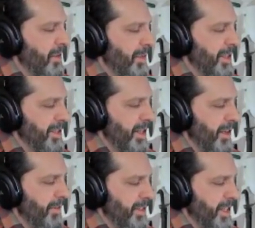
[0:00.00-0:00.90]
me this
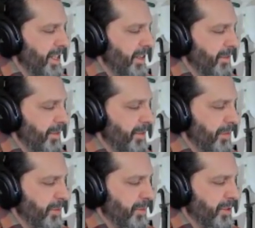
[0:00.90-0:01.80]
knife as a gift,
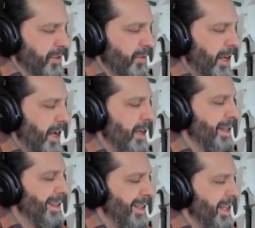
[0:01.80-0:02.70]
which was so
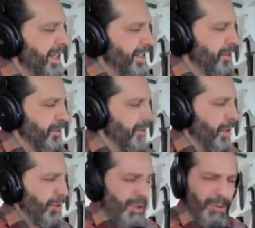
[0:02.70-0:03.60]
kind because he was like,
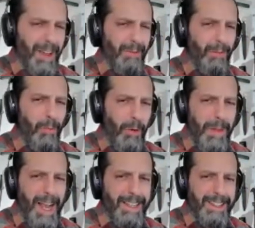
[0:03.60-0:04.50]
"You don't have a
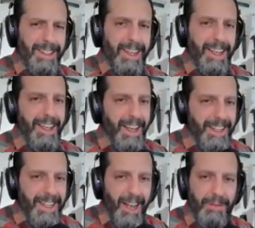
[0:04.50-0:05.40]
4-Max." and
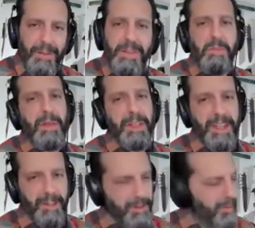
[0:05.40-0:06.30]
he's got 50
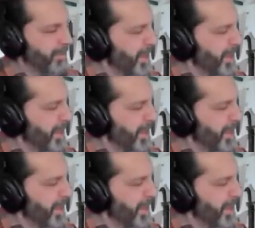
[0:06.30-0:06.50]
million of them